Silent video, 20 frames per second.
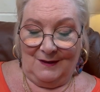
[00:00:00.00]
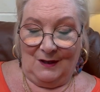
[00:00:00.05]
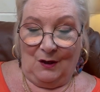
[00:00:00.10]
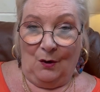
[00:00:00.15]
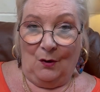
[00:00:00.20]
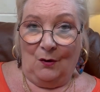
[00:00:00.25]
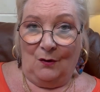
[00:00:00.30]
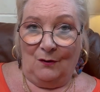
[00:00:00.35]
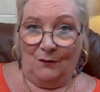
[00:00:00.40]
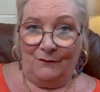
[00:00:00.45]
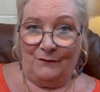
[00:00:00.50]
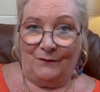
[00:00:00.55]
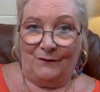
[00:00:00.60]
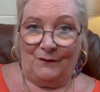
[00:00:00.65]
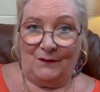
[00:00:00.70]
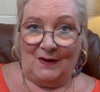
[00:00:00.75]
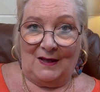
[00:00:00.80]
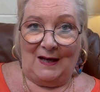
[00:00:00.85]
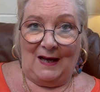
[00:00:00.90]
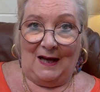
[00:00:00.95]
of
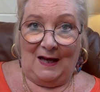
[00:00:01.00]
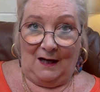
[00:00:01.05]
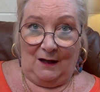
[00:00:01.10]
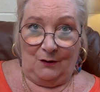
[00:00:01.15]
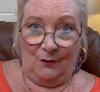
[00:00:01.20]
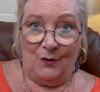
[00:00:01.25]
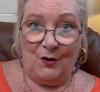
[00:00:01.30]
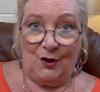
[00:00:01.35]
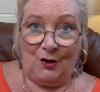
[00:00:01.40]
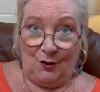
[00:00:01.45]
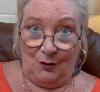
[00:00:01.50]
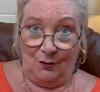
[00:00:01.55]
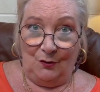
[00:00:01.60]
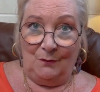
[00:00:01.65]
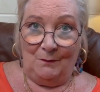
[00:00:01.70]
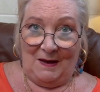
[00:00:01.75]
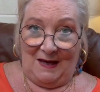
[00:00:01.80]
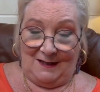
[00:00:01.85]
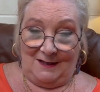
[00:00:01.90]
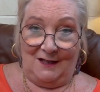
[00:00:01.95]
how you
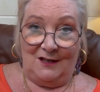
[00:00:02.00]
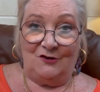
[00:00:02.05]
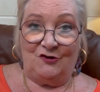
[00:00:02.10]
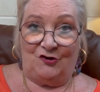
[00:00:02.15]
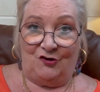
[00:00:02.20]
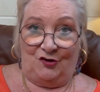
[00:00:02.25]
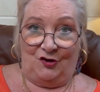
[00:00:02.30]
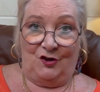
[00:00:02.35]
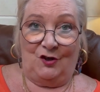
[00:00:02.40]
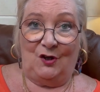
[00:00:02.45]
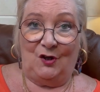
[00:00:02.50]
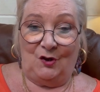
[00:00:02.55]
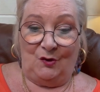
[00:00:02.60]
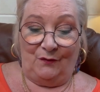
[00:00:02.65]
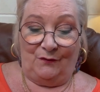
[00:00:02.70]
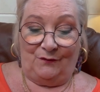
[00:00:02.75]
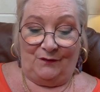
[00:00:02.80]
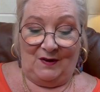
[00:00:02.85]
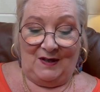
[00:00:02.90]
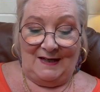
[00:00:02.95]
manage
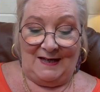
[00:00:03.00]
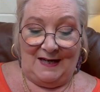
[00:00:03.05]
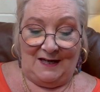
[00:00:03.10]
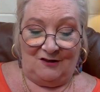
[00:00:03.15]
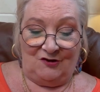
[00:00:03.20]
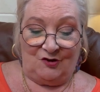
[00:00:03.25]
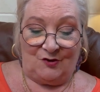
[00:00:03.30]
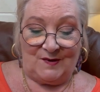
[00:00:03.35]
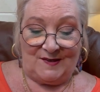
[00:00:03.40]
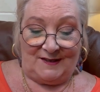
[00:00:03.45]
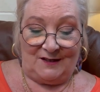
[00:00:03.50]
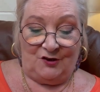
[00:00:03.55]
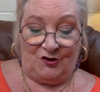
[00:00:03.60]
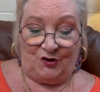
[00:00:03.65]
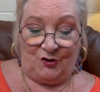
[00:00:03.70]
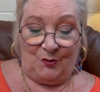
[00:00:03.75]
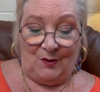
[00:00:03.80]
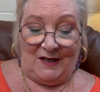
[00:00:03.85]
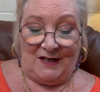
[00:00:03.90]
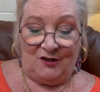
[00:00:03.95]
your financial
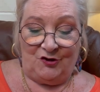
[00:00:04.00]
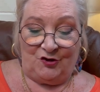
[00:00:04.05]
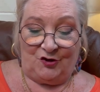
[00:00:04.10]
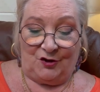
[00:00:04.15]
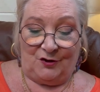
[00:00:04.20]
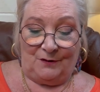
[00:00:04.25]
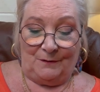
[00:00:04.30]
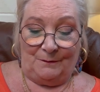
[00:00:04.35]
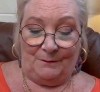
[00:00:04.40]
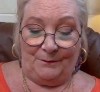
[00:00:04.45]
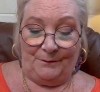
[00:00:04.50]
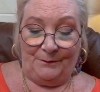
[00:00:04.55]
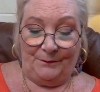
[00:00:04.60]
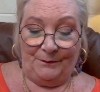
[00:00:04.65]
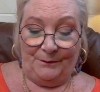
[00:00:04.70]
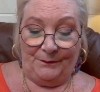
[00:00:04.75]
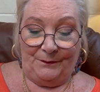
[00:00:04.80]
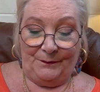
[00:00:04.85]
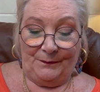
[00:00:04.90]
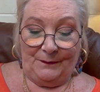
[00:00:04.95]
situation.
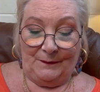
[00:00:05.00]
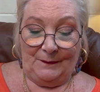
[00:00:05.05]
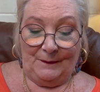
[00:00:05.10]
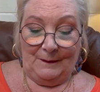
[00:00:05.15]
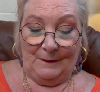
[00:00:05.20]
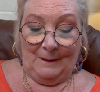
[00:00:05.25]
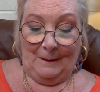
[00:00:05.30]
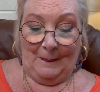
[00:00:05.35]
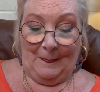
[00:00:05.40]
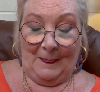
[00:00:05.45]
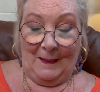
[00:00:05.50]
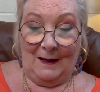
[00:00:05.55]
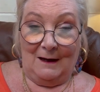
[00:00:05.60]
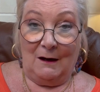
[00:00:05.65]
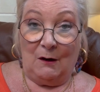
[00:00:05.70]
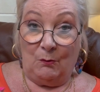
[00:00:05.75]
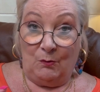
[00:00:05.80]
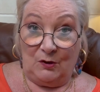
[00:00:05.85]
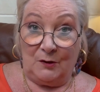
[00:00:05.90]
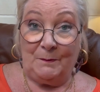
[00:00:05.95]

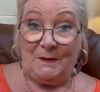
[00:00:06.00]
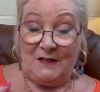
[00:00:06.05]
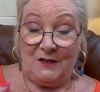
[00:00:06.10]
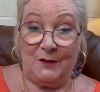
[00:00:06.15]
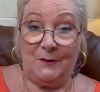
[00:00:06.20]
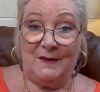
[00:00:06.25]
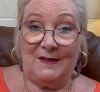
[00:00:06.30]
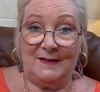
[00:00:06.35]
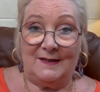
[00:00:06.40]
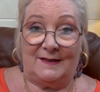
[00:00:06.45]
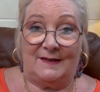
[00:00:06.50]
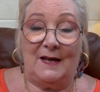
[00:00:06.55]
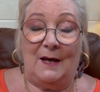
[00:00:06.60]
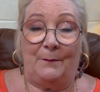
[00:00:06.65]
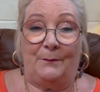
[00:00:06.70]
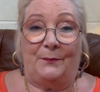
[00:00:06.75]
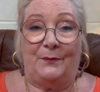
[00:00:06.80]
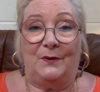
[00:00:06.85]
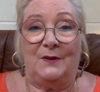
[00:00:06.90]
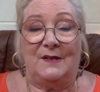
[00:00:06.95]
I will be doing a
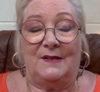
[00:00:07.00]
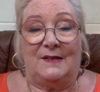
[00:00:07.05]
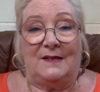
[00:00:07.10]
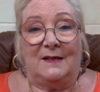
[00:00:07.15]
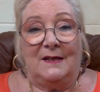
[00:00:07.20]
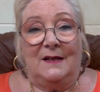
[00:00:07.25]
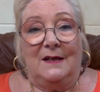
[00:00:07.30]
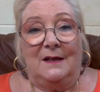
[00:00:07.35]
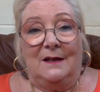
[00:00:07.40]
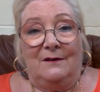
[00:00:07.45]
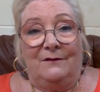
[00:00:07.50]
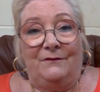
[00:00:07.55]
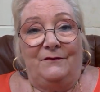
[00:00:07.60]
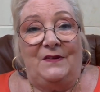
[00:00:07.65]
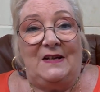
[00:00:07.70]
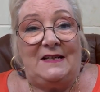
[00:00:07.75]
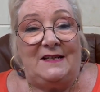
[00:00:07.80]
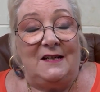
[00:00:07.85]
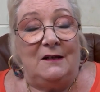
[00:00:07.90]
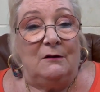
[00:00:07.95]
separate
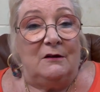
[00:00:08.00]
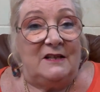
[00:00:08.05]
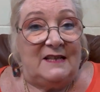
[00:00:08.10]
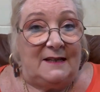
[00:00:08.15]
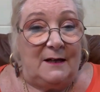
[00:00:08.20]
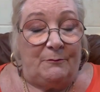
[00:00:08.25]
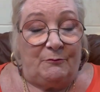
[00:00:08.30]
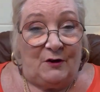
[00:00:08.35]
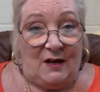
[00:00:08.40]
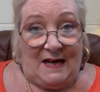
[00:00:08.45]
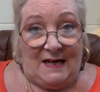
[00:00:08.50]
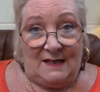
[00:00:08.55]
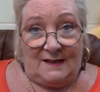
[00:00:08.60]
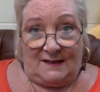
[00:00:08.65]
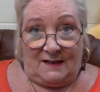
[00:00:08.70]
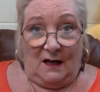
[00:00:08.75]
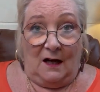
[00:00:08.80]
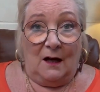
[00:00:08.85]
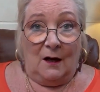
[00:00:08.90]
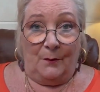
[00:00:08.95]
video, a separate
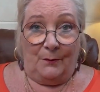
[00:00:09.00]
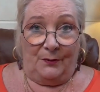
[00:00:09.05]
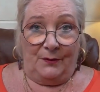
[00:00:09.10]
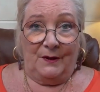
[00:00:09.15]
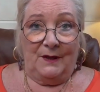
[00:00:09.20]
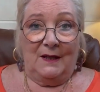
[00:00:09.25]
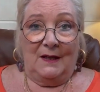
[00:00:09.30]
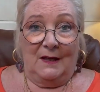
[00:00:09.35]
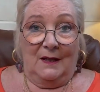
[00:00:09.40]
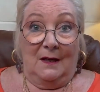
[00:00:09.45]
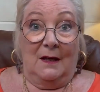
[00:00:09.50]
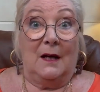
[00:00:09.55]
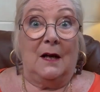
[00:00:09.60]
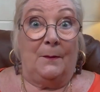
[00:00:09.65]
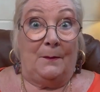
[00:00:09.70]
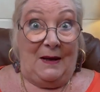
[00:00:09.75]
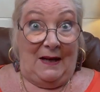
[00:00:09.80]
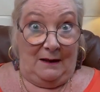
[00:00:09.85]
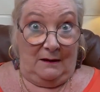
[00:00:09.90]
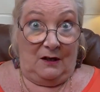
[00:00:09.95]
heads up
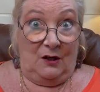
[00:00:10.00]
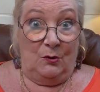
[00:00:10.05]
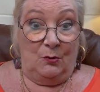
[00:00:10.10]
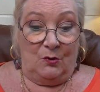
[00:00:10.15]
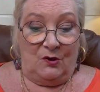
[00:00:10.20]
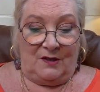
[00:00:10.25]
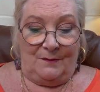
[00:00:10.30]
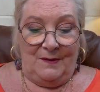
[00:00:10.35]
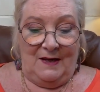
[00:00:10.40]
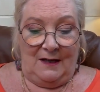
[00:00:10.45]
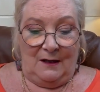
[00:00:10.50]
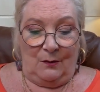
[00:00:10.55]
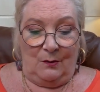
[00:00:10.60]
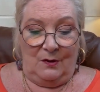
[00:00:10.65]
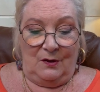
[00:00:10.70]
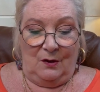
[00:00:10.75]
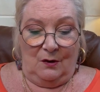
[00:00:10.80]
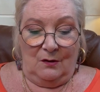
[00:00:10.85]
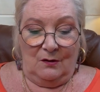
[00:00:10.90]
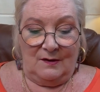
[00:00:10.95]
about the autumn
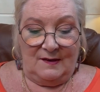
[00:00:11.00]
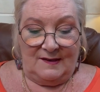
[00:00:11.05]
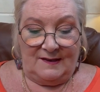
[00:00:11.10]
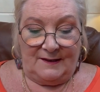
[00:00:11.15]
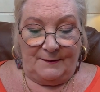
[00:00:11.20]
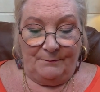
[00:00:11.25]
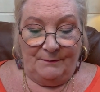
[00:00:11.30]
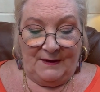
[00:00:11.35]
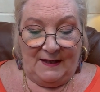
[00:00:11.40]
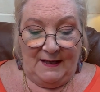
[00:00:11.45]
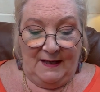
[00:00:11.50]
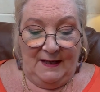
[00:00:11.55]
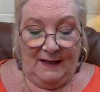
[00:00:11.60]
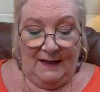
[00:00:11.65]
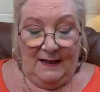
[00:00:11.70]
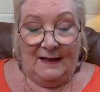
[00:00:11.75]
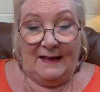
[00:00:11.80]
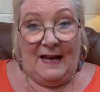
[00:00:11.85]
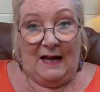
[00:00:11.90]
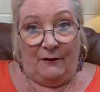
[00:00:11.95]
equinox.
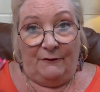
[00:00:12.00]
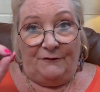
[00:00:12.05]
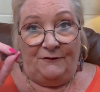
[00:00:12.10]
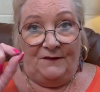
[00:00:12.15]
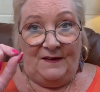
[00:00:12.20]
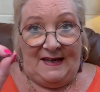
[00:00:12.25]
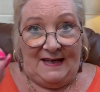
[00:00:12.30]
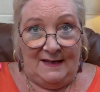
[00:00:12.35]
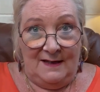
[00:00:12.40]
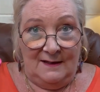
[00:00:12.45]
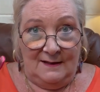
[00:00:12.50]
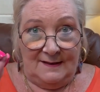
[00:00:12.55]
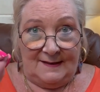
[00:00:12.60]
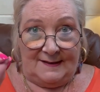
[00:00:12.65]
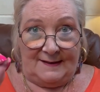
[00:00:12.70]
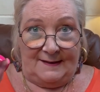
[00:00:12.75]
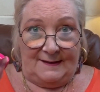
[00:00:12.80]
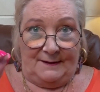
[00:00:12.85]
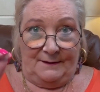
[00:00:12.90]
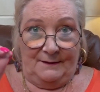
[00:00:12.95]
Now,
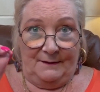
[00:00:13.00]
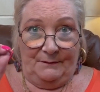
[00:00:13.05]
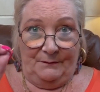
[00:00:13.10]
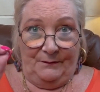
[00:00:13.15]
Venus